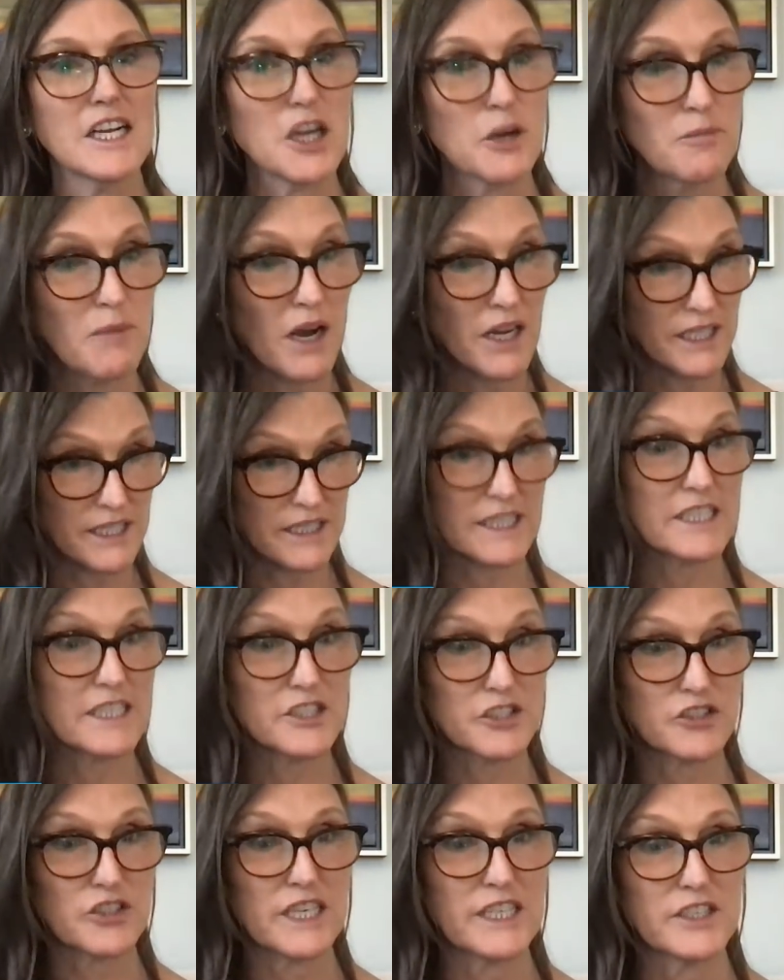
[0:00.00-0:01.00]

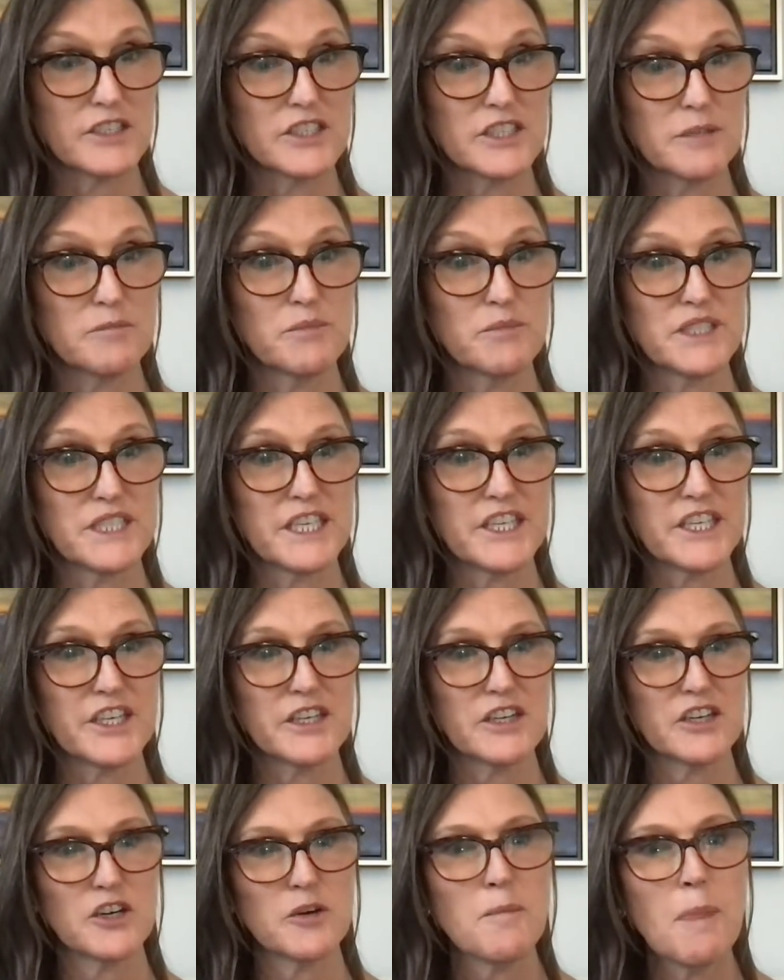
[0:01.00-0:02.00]
commodities traders in
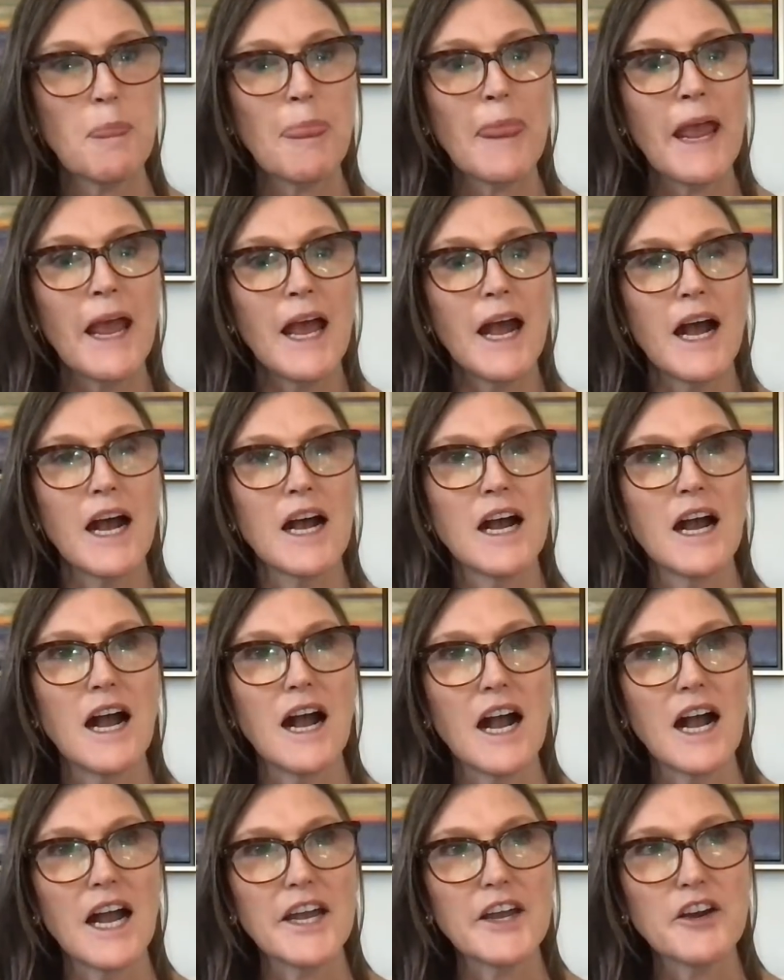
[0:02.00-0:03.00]
particular.
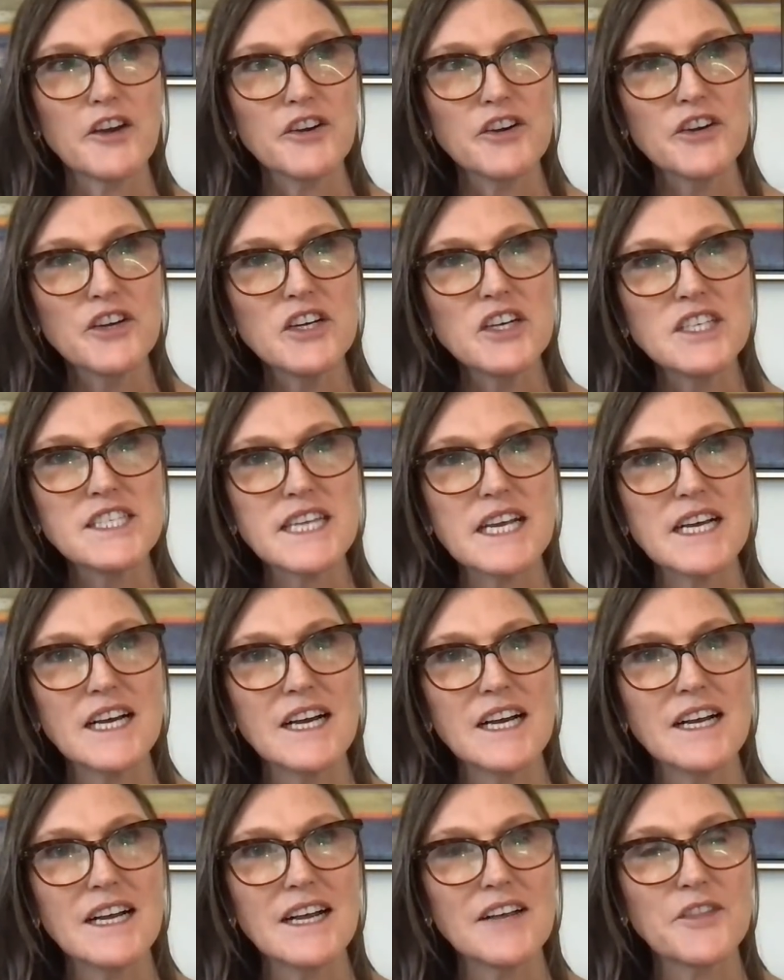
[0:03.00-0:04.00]
I heard
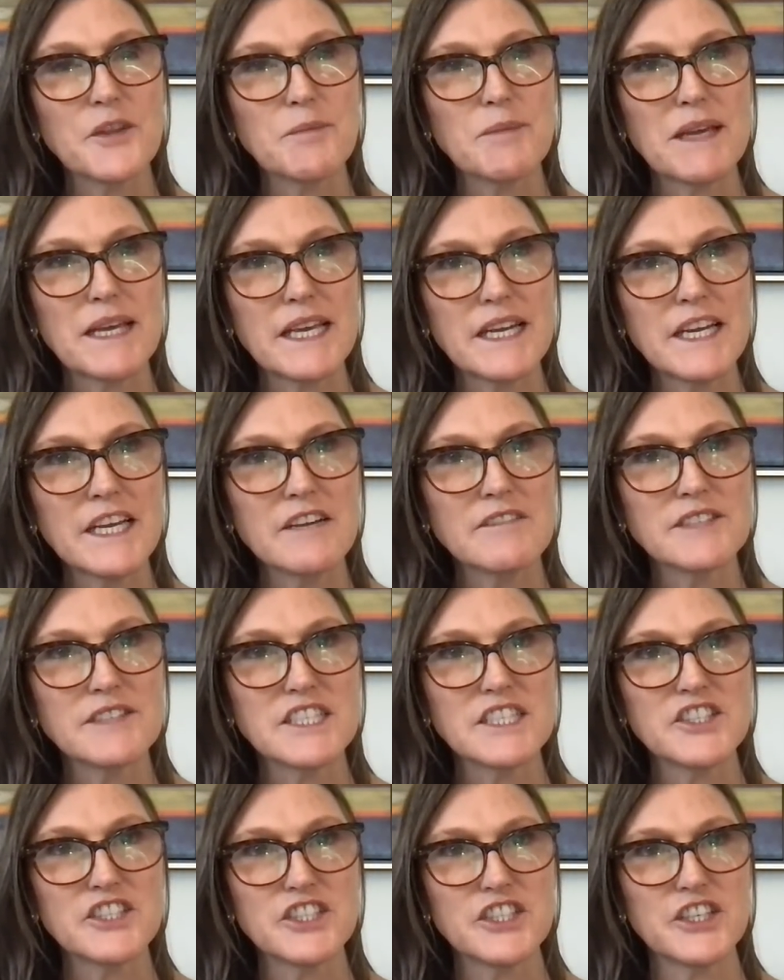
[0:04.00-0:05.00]
at the beginning of
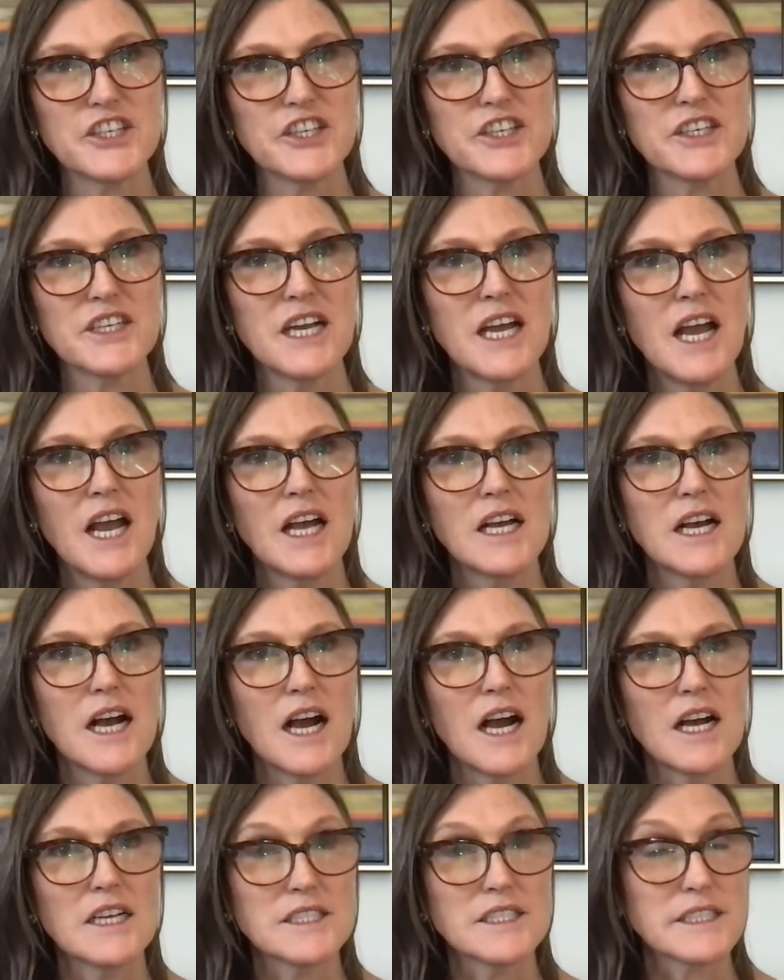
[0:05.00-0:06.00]
this year,
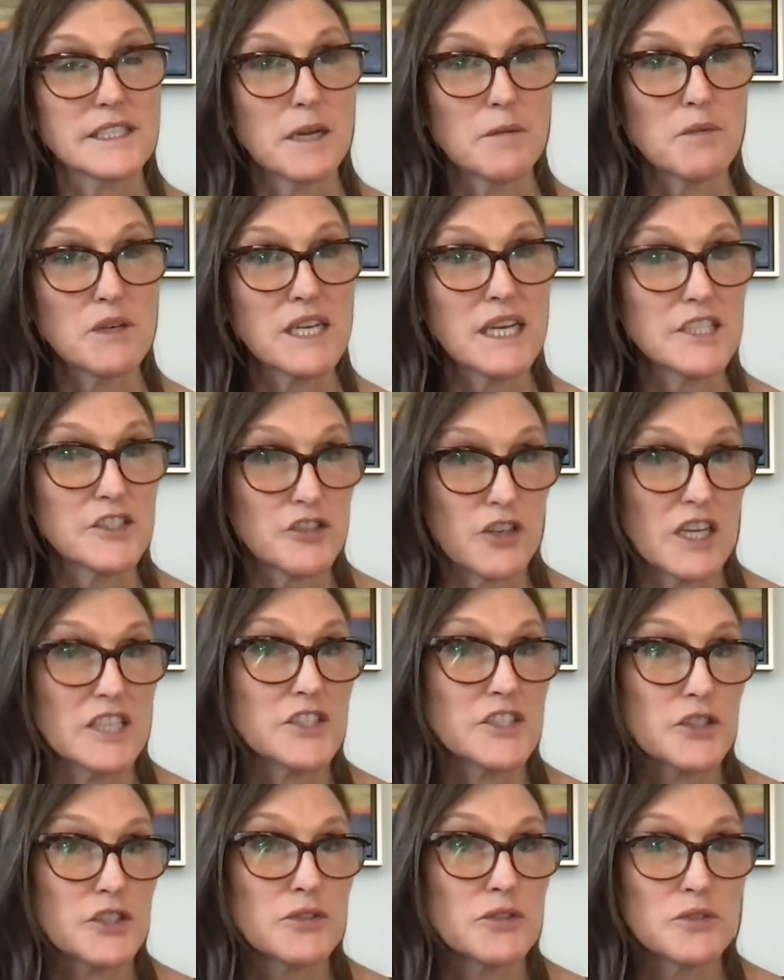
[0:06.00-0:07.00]
someone I
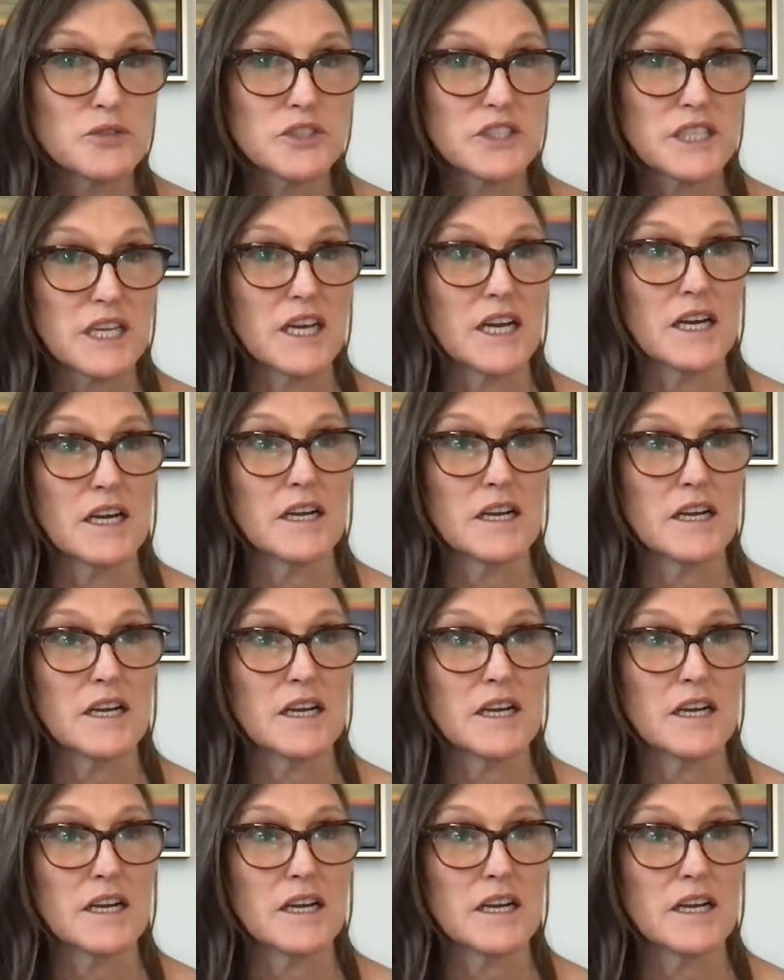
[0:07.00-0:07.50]
trust who's